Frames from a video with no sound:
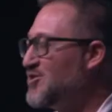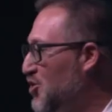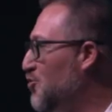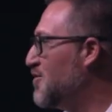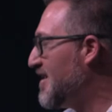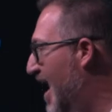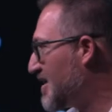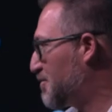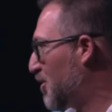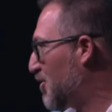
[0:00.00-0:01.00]
to the
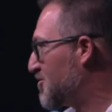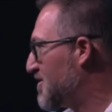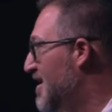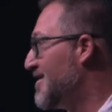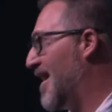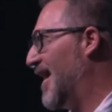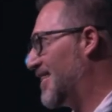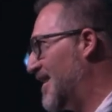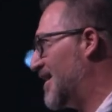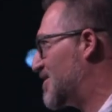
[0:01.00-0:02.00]
experts. Now, I
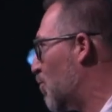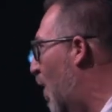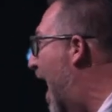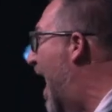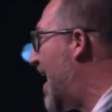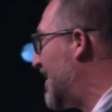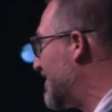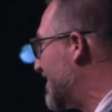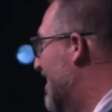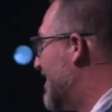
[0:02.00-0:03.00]
think it's
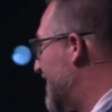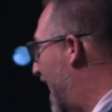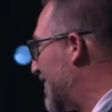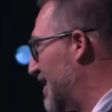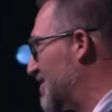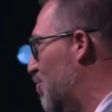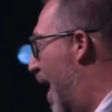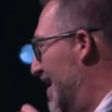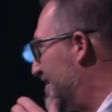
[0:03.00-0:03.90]
wise, I think it's wise